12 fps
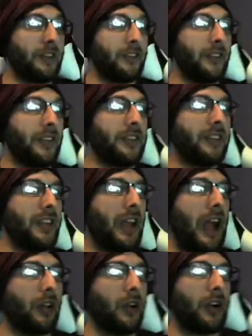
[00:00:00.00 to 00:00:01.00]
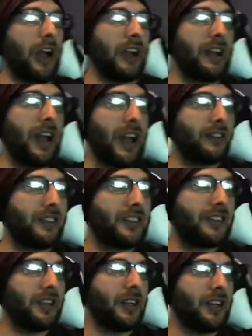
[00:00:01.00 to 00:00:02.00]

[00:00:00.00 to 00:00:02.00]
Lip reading: So let's see how long I can actually sit